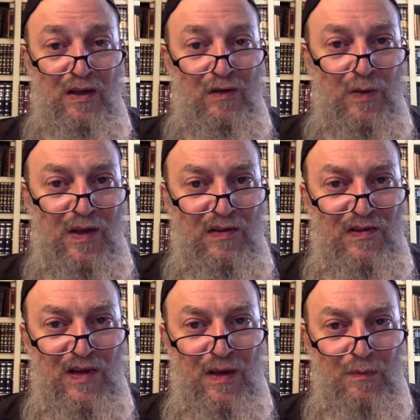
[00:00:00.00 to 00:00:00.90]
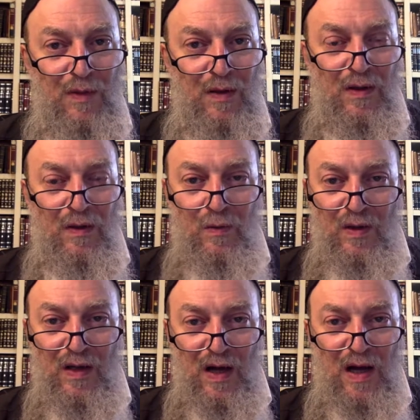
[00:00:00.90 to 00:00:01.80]
is with Hashem,
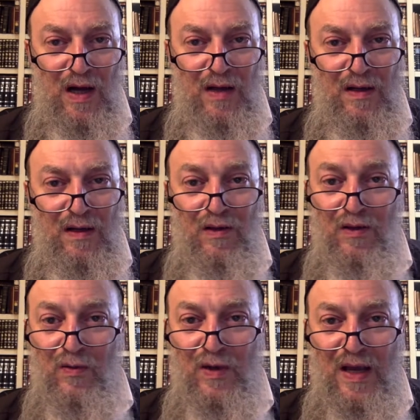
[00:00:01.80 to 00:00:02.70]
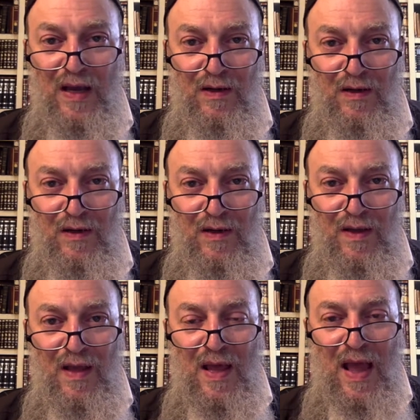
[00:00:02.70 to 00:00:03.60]
with God, the Creator,
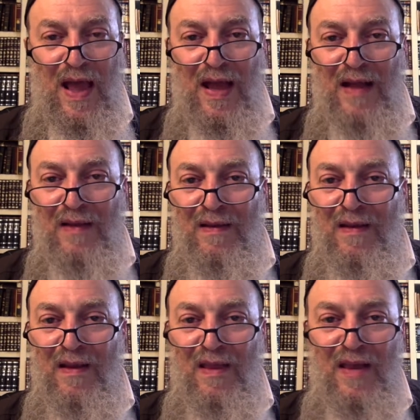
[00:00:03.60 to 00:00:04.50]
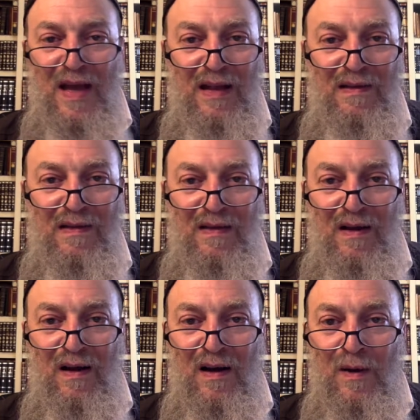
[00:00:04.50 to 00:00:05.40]
and that
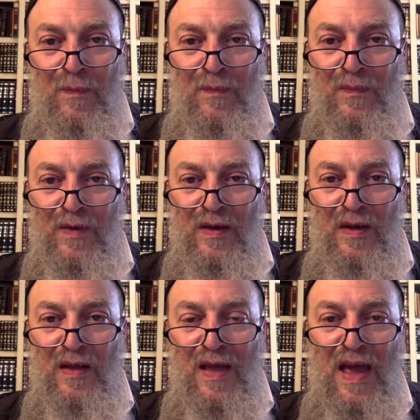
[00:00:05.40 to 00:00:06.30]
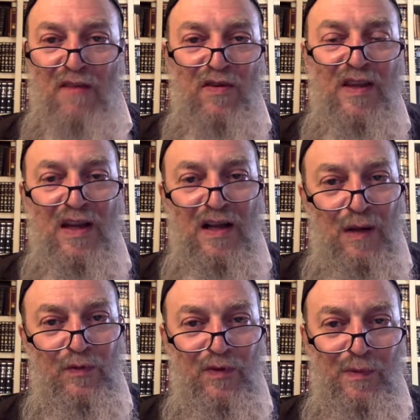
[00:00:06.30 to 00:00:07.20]
everything
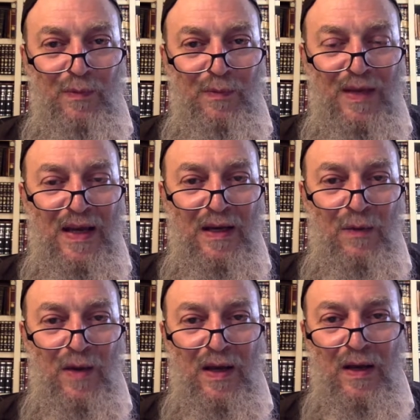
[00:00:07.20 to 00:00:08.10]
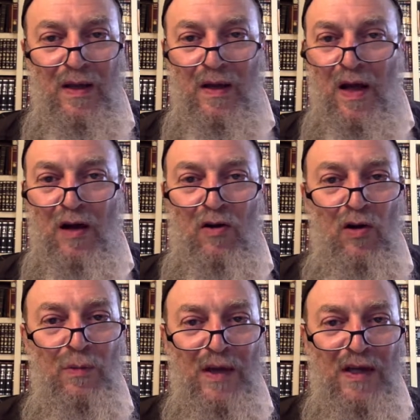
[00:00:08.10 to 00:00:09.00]
comes from Him anyway.
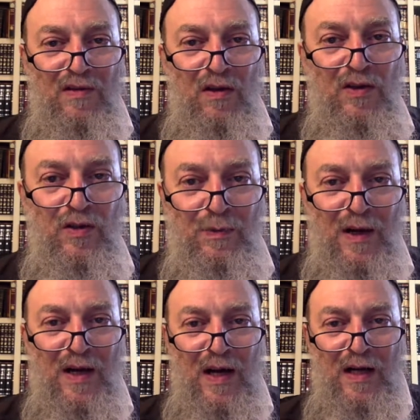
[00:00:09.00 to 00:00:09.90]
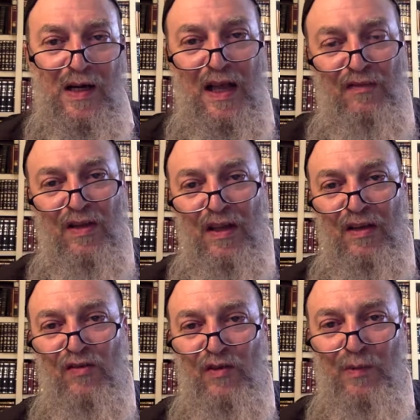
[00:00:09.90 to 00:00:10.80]
Hakol me'ito yitbarach. Everything
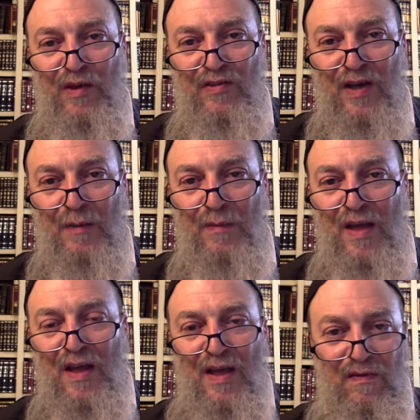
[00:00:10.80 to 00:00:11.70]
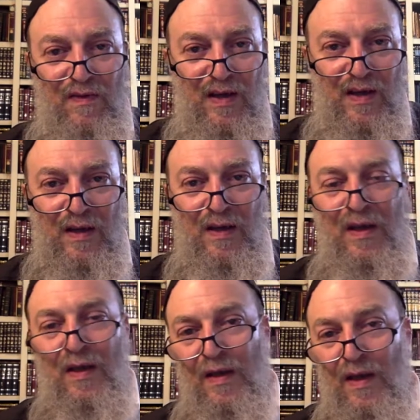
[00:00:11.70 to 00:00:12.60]
is from Hashem.
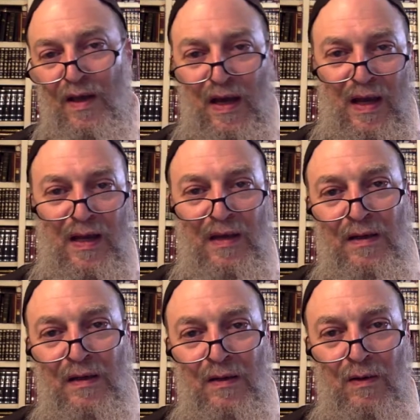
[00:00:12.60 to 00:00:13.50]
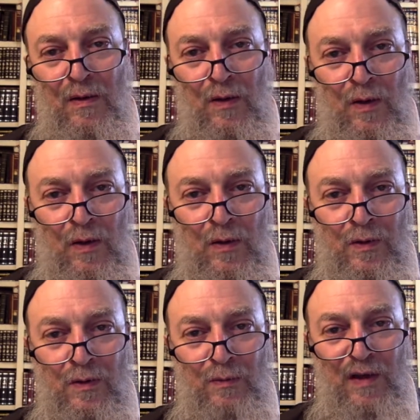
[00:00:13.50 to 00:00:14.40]
Ve'ein
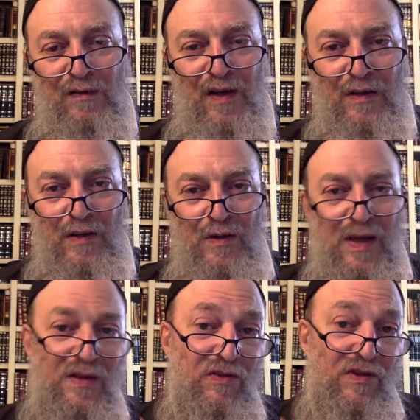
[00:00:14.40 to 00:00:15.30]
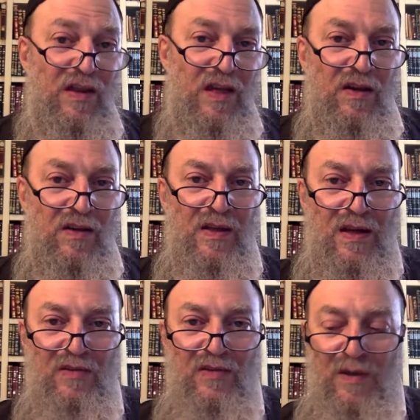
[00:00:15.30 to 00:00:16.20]
od milvado. And there's nothing other than
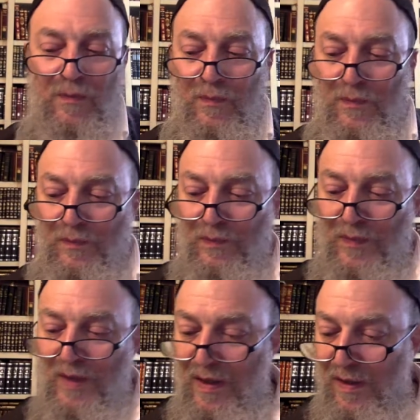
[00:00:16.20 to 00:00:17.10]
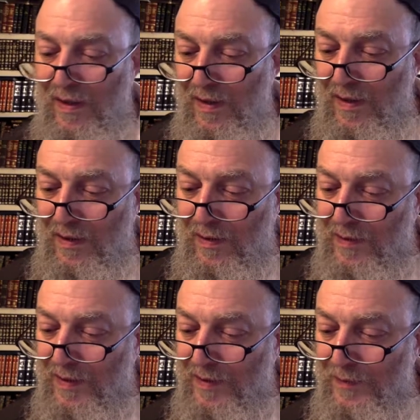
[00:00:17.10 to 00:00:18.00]
Hashem.
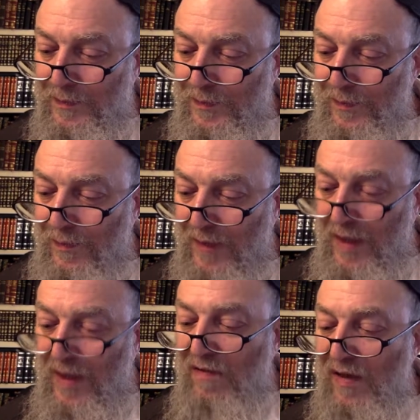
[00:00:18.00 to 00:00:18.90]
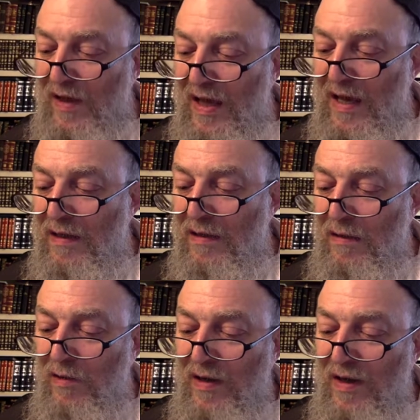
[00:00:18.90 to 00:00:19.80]
Okay. V'chein
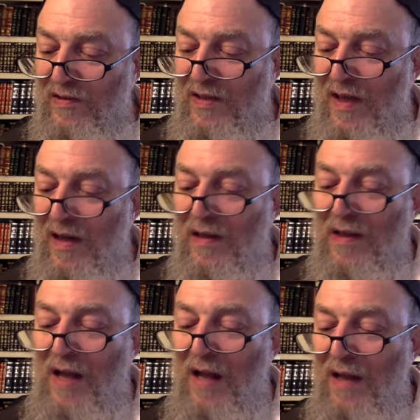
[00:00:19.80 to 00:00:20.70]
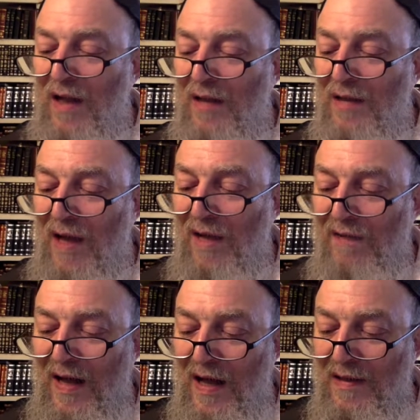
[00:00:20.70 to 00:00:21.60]
lo yashkiach klal al
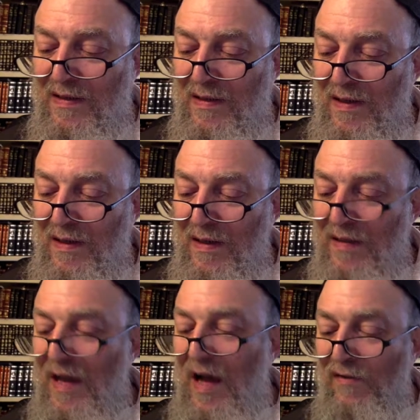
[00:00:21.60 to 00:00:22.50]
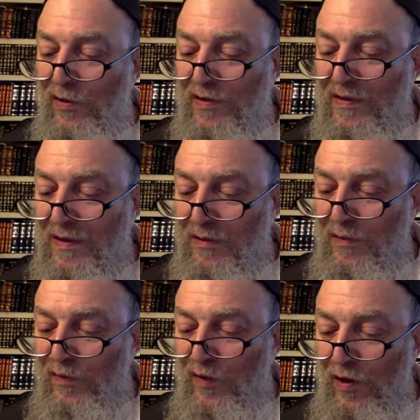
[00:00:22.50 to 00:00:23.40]
ta'avot
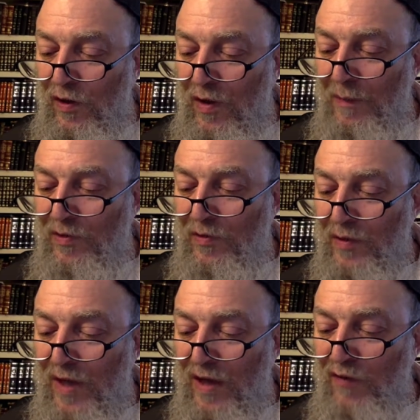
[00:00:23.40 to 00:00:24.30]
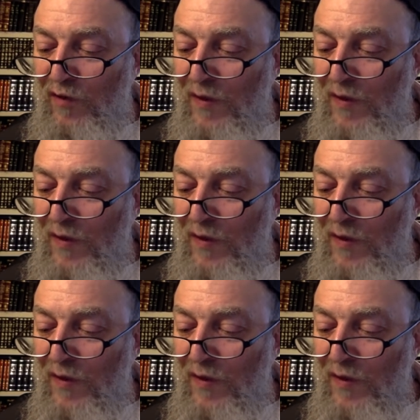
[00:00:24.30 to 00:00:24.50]
gufo hamatunaf.